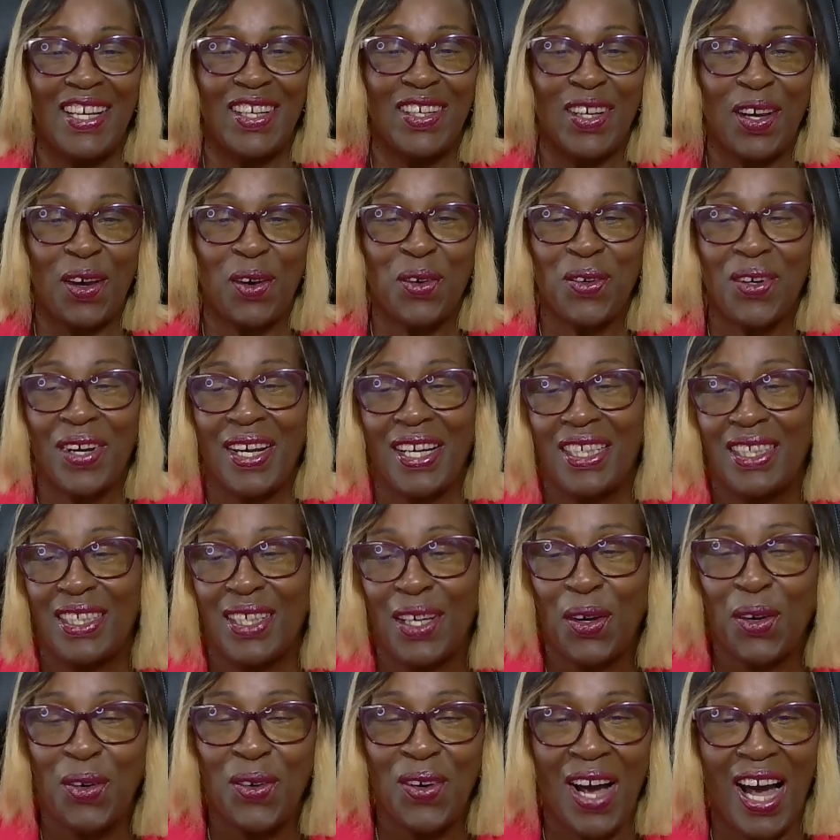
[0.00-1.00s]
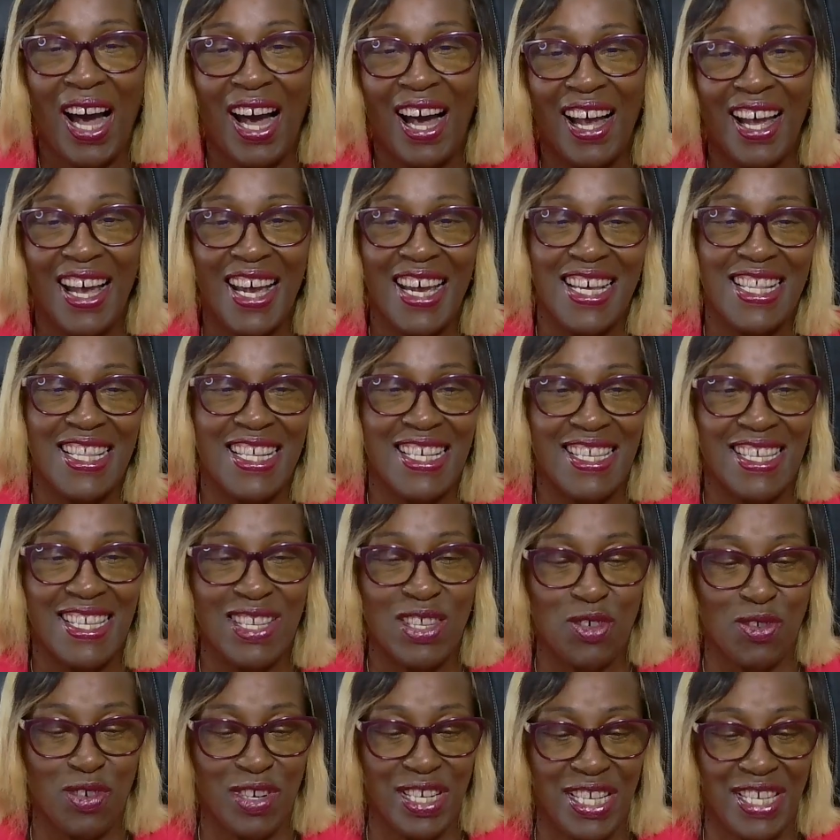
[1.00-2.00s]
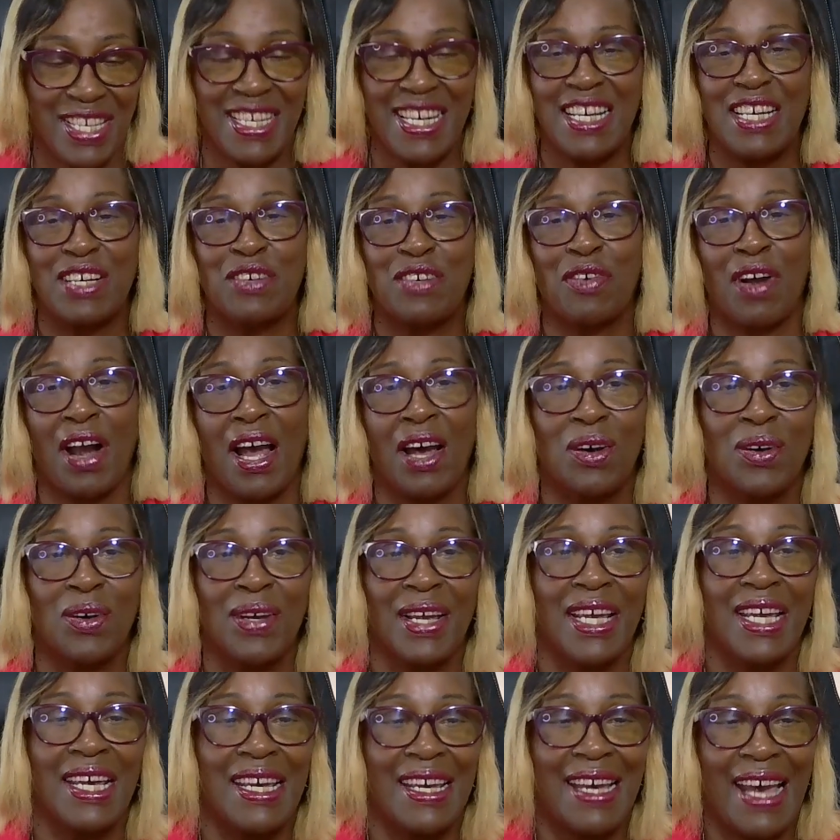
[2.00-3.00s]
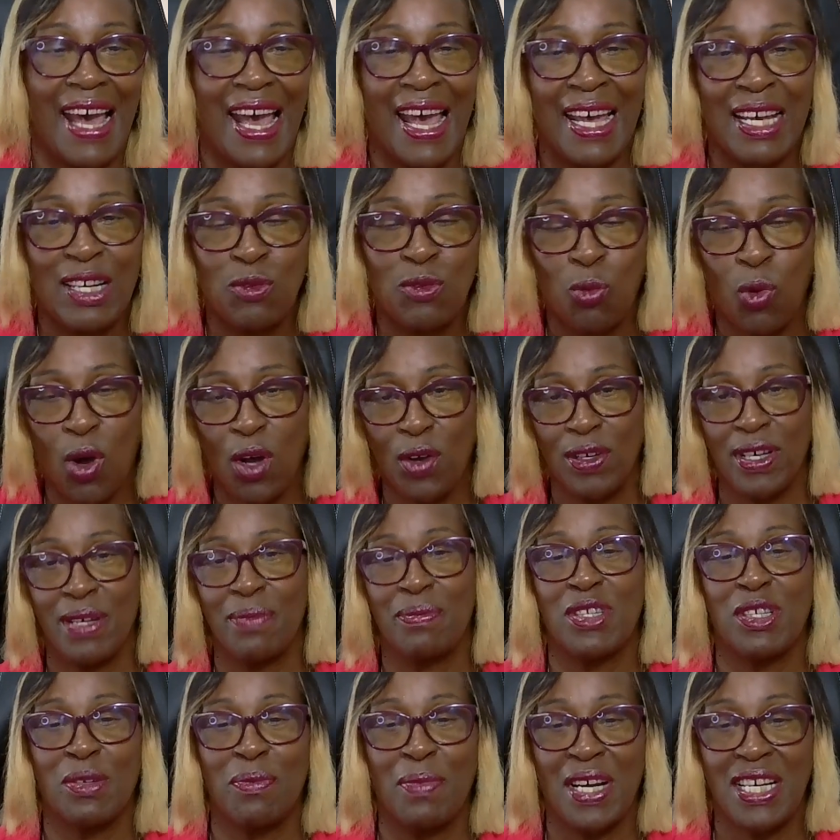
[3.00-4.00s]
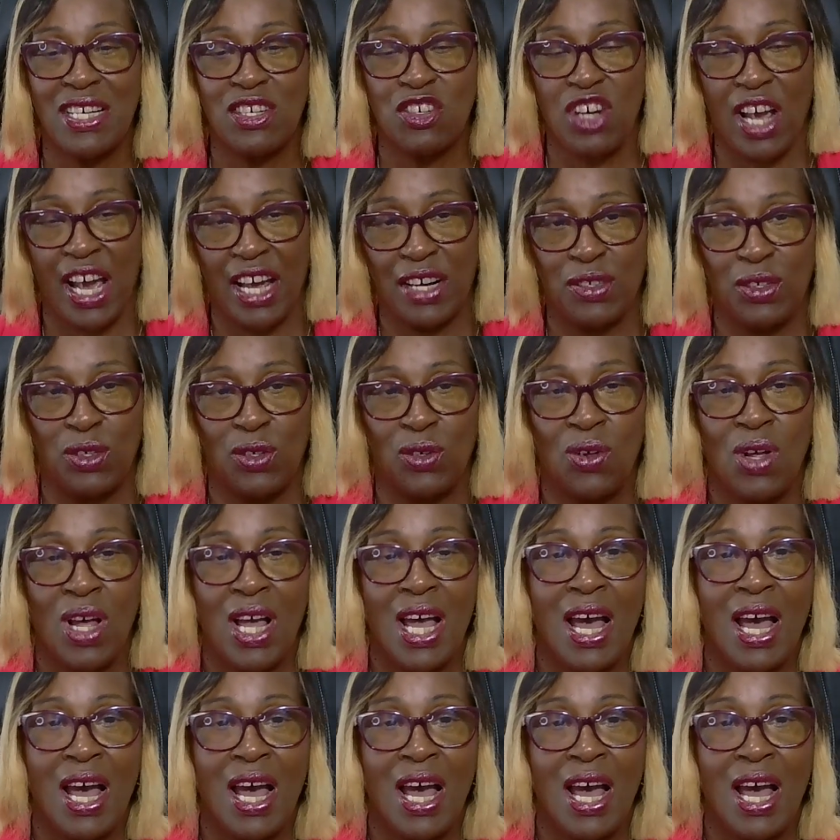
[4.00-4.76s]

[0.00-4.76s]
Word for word: Hello, hello, hi, this is Christine Crowell here and welcome to my channel.